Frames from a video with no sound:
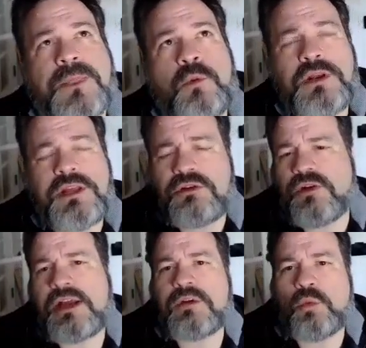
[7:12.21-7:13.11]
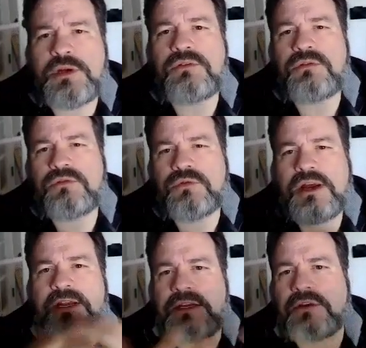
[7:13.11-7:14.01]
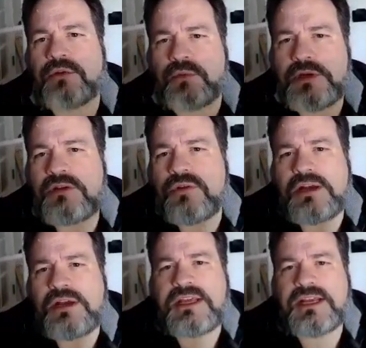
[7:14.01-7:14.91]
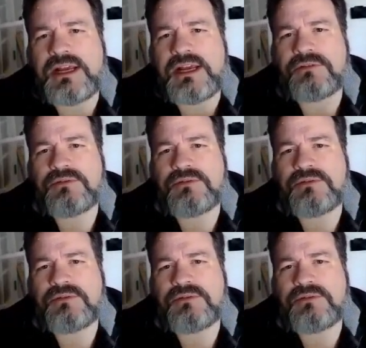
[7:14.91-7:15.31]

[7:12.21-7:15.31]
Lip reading: what are you trying to do? What are you trying to get out of,